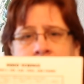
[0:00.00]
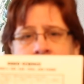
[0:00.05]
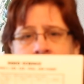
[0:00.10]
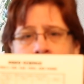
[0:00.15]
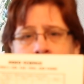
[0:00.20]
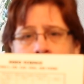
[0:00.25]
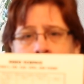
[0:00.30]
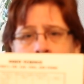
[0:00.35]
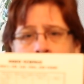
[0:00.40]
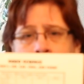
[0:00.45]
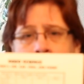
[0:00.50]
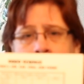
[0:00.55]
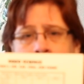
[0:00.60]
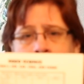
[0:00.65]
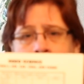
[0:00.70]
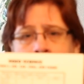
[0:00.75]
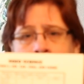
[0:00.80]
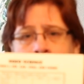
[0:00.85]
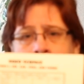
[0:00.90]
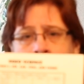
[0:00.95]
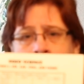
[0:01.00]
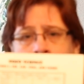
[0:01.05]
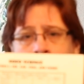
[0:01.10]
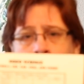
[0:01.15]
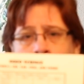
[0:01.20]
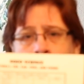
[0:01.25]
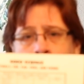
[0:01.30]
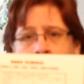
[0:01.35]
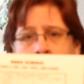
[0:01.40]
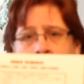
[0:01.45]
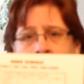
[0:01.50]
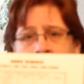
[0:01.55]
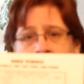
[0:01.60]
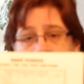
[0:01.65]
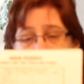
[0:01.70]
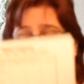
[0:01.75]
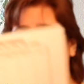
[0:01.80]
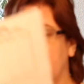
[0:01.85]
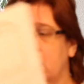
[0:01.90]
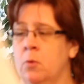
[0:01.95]
set up where
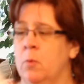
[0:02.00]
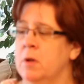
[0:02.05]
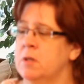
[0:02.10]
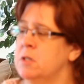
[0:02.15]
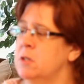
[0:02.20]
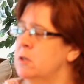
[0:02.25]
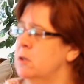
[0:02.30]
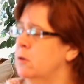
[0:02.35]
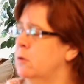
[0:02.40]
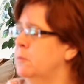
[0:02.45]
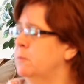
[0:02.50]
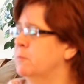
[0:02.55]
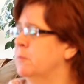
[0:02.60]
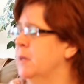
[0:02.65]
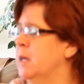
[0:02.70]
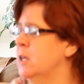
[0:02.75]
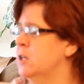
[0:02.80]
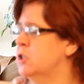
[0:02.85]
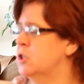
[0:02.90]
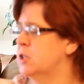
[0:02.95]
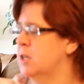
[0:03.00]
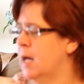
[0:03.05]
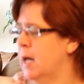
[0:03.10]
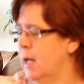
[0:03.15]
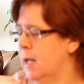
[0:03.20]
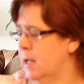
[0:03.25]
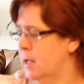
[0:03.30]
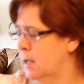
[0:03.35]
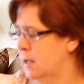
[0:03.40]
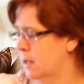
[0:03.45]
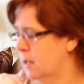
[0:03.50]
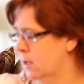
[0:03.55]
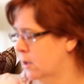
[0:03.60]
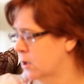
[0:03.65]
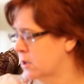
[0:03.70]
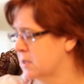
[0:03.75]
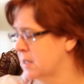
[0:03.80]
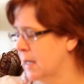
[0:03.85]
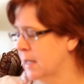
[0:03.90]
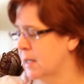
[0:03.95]
they tell you what to do each day. It
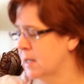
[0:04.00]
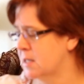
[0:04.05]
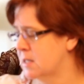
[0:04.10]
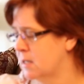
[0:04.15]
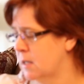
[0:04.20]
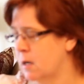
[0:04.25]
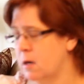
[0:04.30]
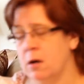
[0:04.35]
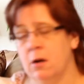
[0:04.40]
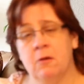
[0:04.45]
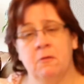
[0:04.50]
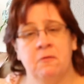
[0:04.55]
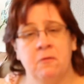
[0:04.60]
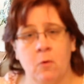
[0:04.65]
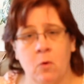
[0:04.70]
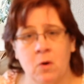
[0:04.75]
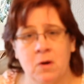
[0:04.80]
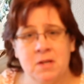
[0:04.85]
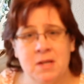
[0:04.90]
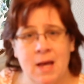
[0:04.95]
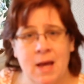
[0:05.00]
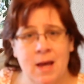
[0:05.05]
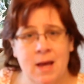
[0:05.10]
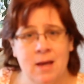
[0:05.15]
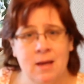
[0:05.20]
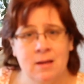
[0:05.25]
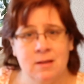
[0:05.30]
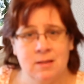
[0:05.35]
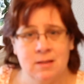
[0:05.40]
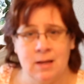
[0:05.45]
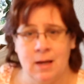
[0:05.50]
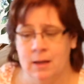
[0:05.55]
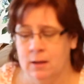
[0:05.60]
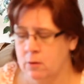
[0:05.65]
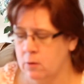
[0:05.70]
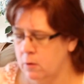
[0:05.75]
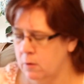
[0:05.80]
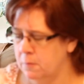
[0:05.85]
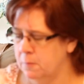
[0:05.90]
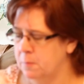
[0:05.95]
looks like it's done on a 4-day
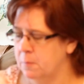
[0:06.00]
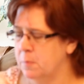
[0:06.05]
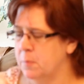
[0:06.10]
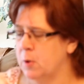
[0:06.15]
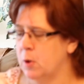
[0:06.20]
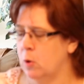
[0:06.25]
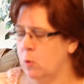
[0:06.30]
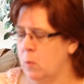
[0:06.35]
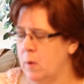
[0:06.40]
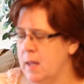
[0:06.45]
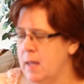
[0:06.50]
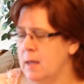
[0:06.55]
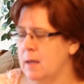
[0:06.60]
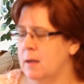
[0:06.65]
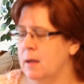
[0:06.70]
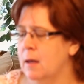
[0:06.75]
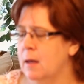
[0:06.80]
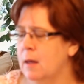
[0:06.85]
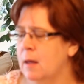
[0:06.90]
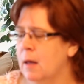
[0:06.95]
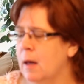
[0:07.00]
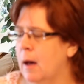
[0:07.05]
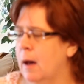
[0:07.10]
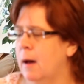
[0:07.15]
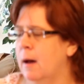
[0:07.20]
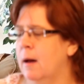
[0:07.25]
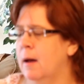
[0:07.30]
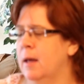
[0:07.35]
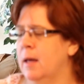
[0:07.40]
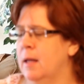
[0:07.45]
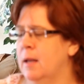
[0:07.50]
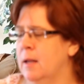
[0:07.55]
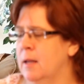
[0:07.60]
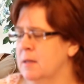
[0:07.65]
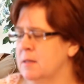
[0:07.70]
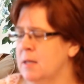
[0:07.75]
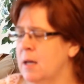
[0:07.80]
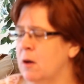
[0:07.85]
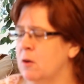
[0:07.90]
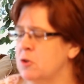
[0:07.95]
cycle per week, and
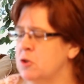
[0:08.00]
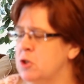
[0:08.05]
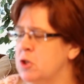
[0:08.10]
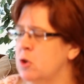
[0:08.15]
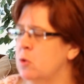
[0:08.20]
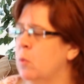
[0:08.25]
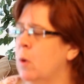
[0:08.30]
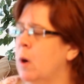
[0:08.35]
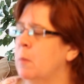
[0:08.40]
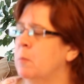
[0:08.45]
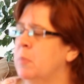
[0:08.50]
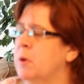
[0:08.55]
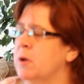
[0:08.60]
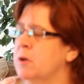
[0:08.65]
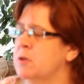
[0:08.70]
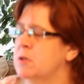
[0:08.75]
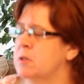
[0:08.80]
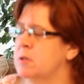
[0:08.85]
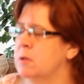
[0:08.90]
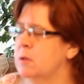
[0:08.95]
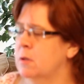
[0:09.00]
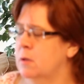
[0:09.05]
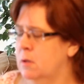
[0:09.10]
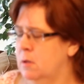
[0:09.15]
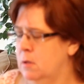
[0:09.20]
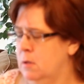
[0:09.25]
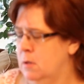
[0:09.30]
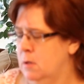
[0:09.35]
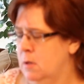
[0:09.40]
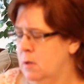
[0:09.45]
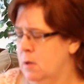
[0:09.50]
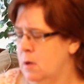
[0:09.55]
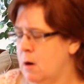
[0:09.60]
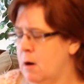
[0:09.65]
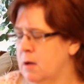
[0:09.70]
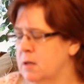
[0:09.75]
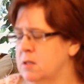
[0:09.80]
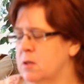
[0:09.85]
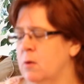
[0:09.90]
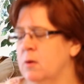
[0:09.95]
it tells you what books. All
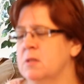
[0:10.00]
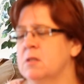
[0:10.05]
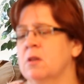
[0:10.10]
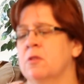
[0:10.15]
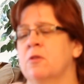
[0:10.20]
right, so it's a